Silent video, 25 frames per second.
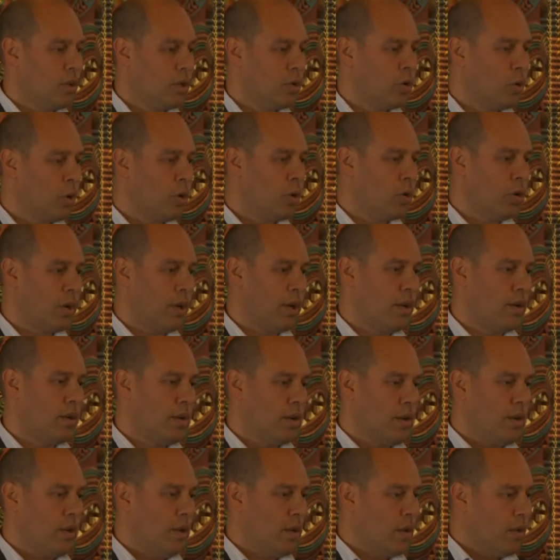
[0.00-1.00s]
Toi ora,
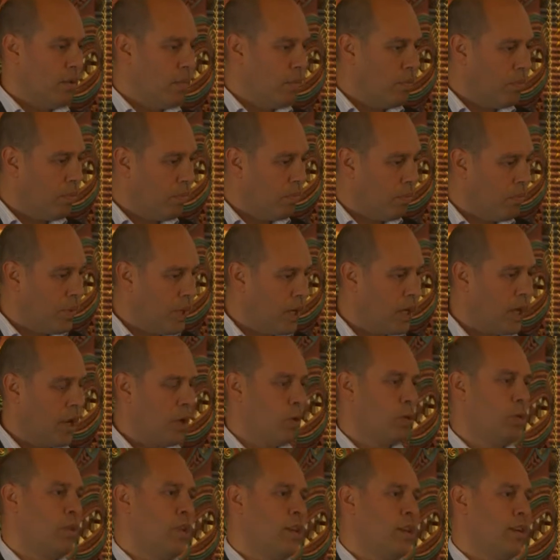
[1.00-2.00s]
being
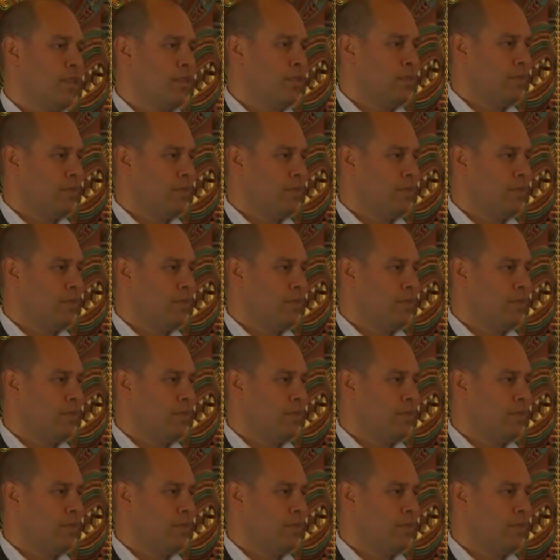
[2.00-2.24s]
healthy